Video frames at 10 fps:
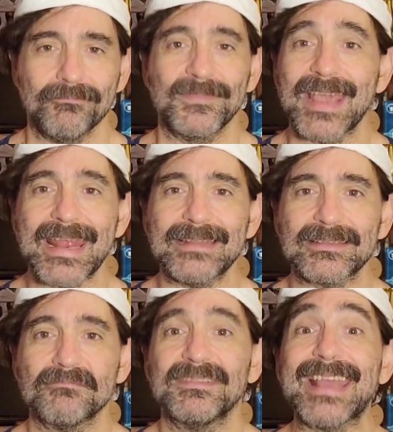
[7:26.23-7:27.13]
Dead
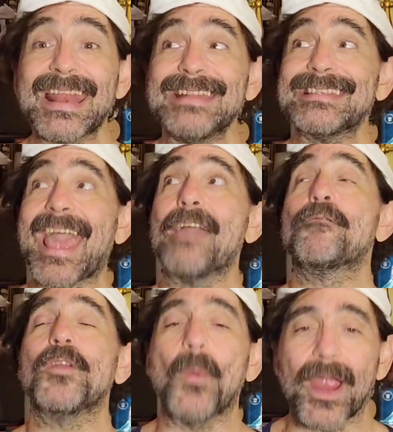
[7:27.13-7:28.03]
ends
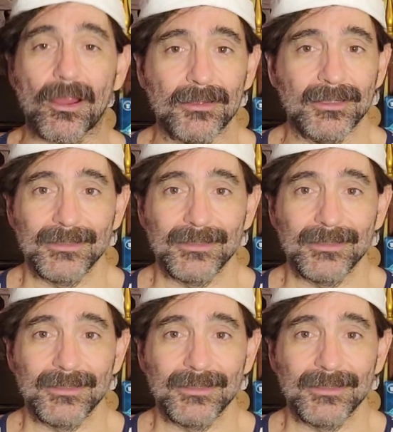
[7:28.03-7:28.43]
everywhere.